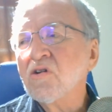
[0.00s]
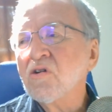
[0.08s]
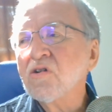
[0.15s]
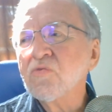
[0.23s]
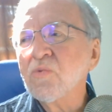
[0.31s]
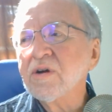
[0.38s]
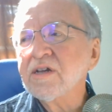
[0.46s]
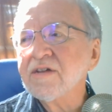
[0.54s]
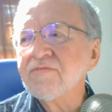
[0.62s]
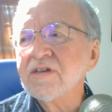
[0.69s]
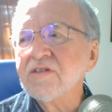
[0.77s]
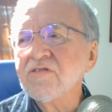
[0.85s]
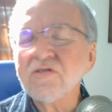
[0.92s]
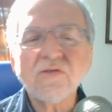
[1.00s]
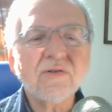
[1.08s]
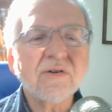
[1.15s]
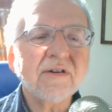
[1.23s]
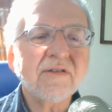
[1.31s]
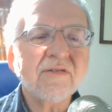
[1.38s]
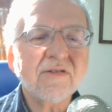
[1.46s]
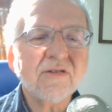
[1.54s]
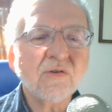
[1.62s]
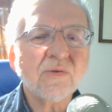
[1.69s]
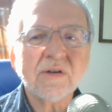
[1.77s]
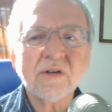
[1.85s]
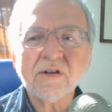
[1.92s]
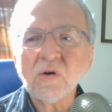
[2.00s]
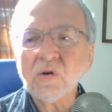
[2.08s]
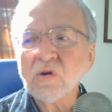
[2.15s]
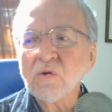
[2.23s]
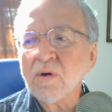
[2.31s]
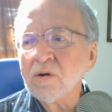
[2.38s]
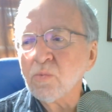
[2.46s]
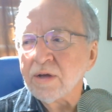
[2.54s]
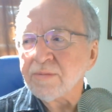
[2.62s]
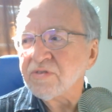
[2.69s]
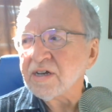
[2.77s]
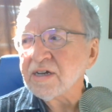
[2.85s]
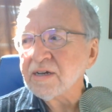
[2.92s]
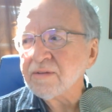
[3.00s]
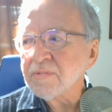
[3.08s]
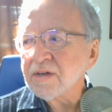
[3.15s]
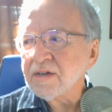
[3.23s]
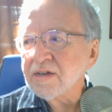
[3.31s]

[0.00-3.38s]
all 20 of these stories, you can go to our website,